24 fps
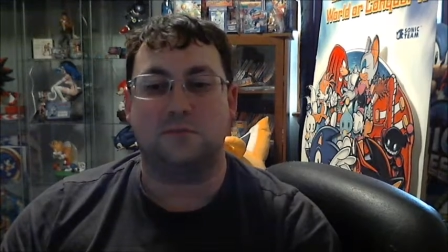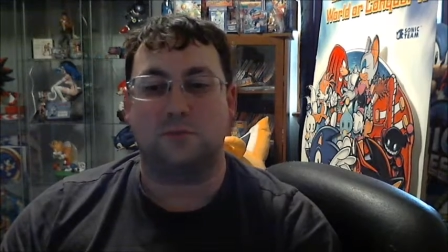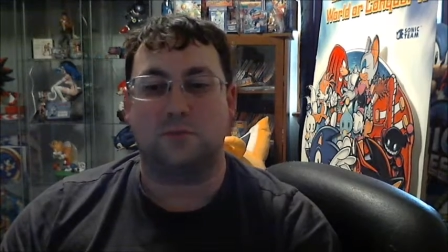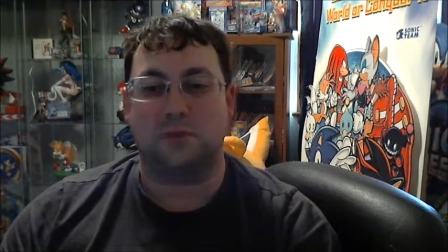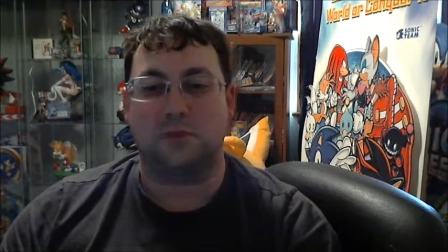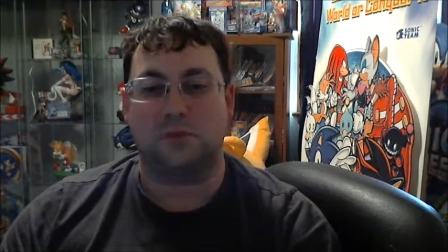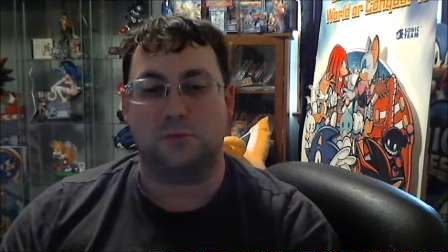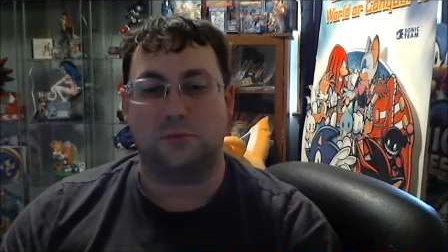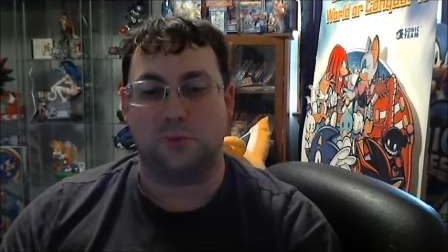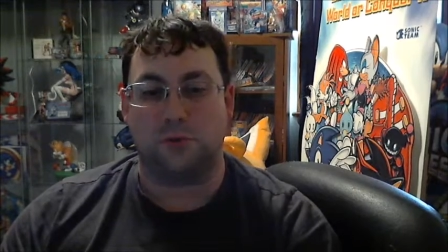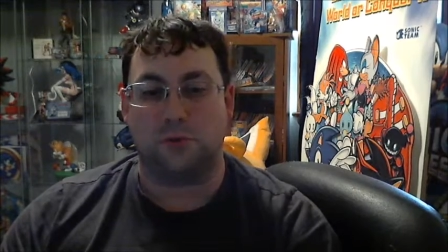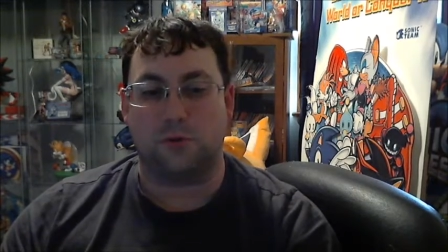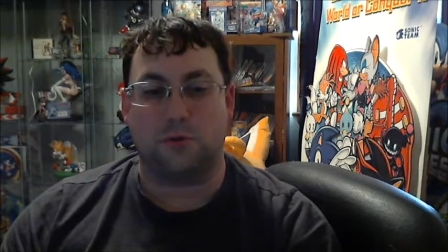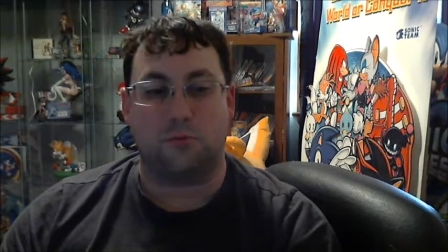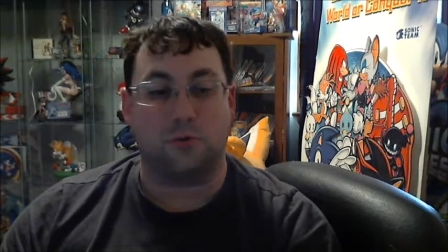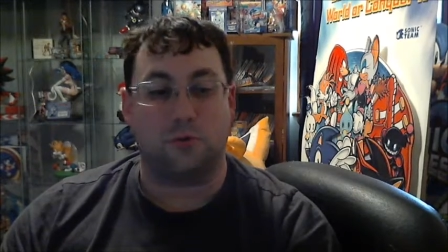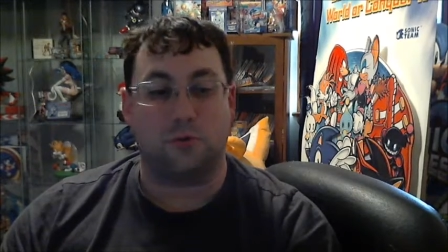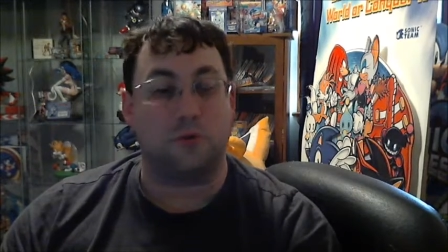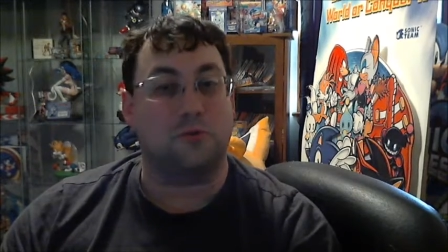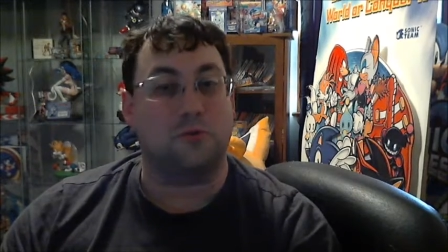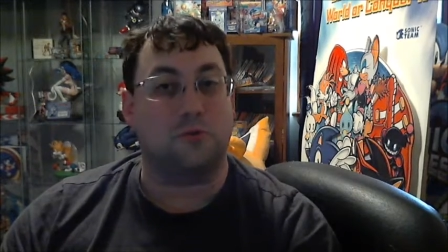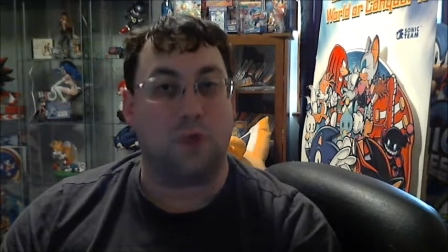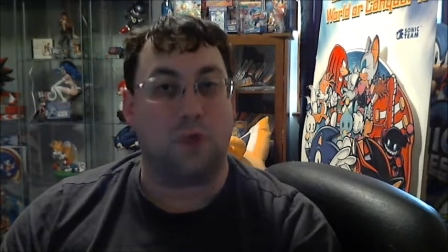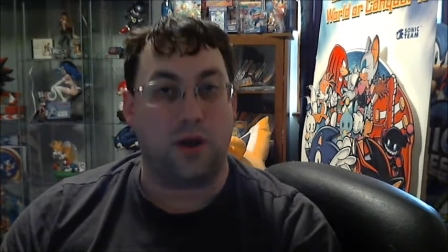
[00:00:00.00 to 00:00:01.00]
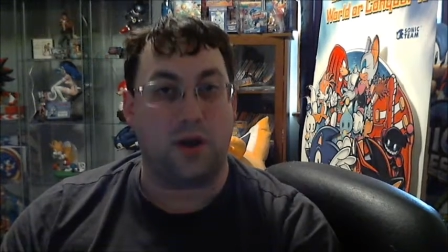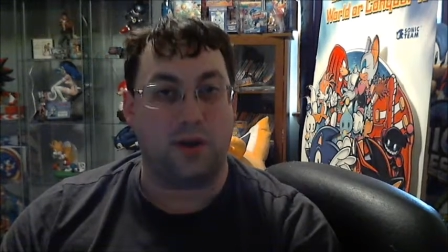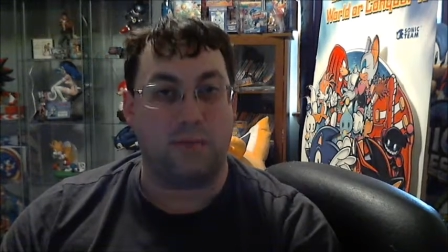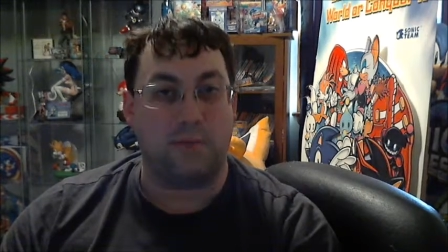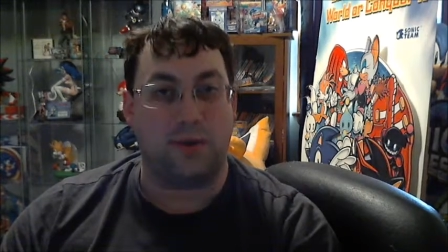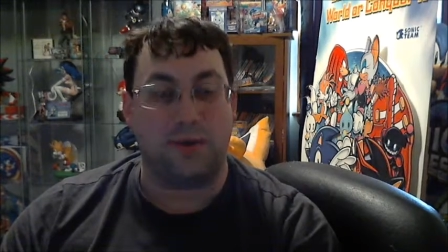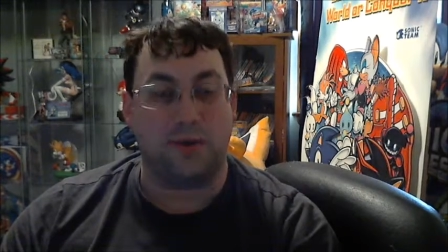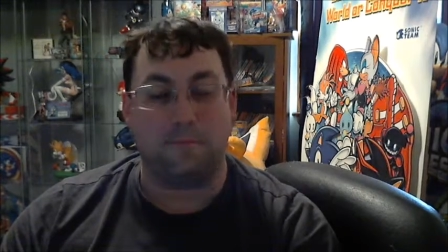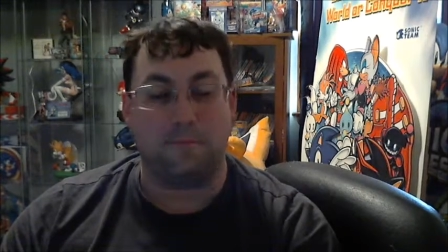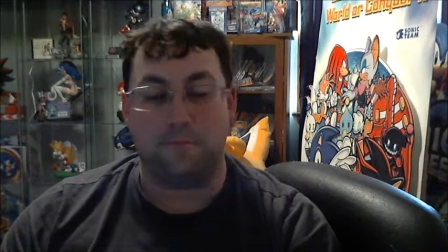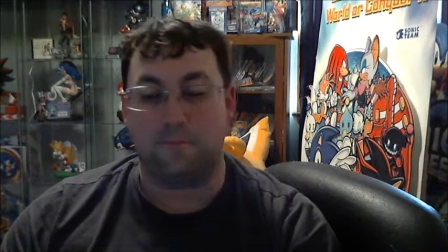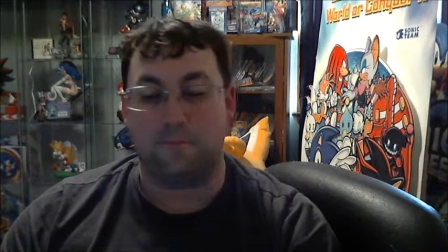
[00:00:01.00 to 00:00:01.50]
which were worth quite a
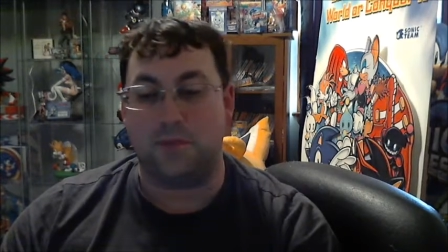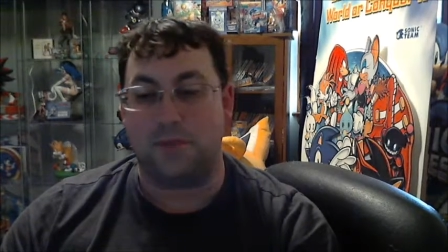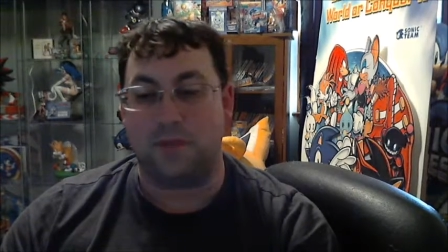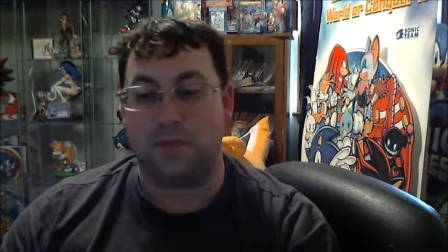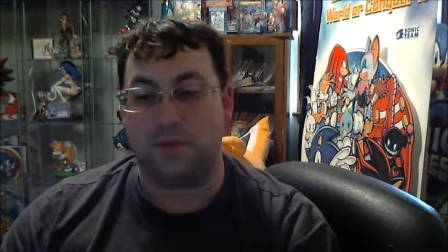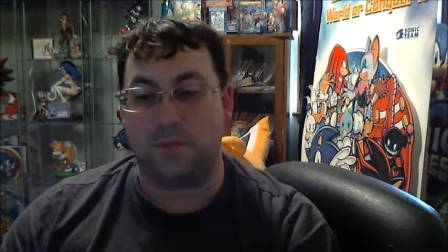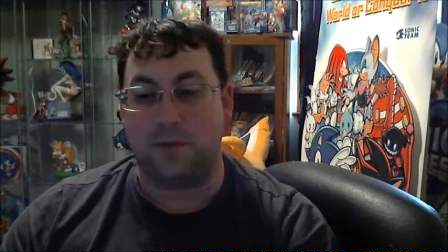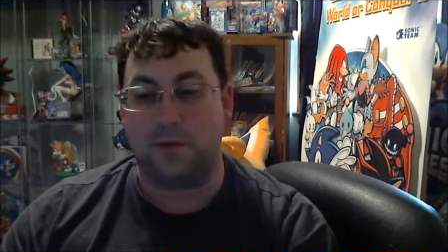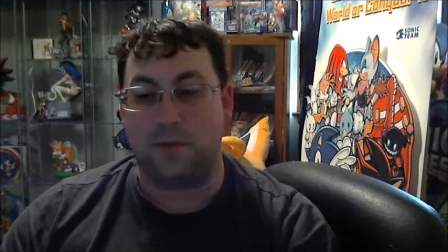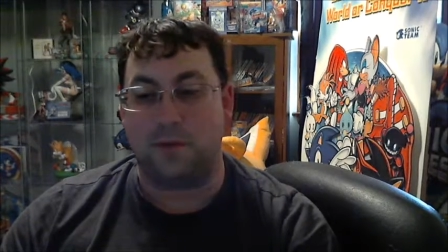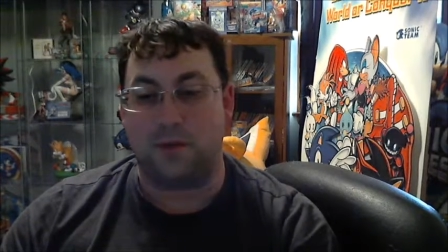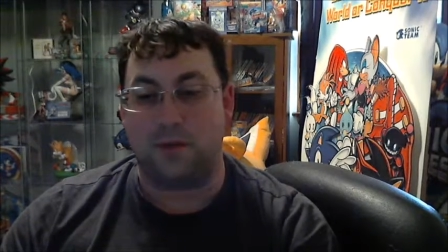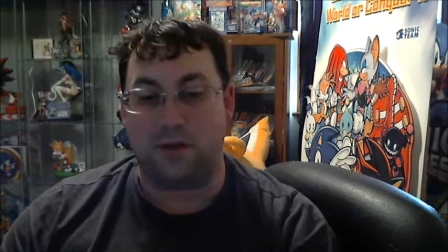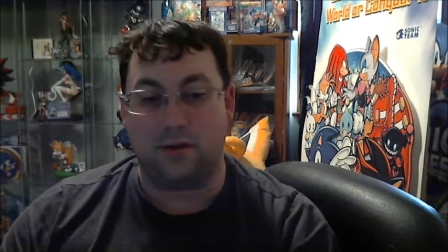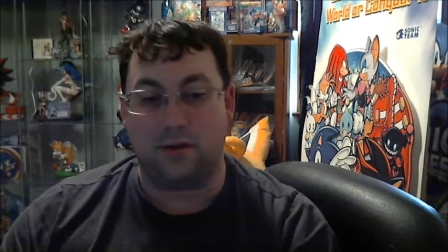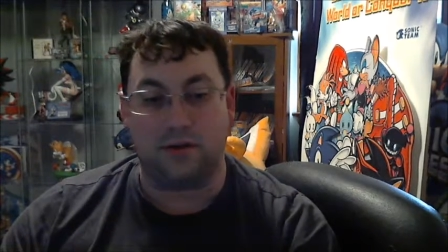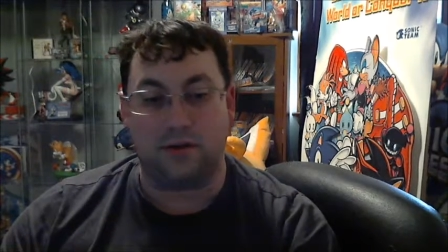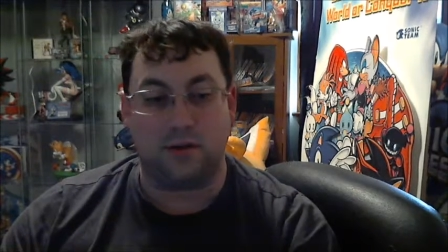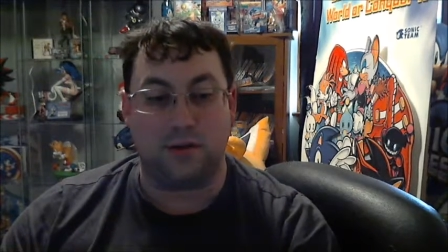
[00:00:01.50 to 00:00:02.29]
bit on the uh,